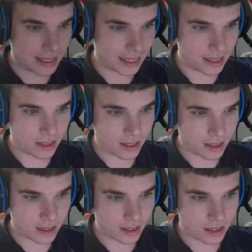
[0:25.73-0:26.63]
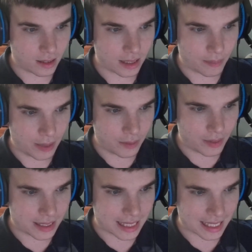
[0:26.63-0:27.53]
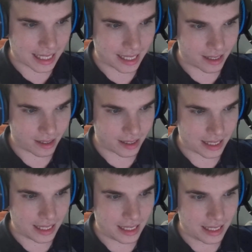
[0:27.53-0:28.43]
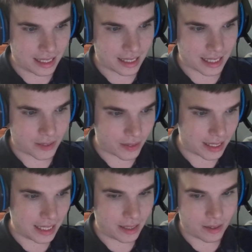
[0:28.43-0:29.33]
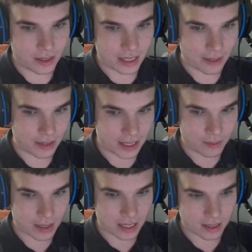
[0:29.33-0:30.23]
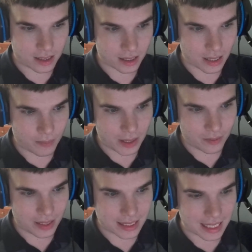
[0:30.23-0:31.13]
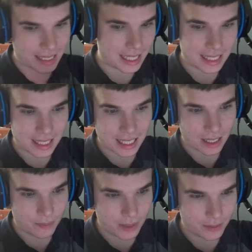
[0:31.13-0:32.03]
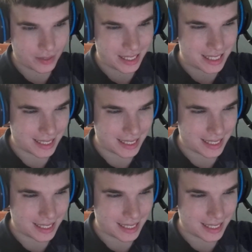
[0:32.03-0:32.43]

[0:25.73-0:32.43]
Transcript: my sister to the movies at 9:30. That's funny I'm going with her to the movies, and I got a movie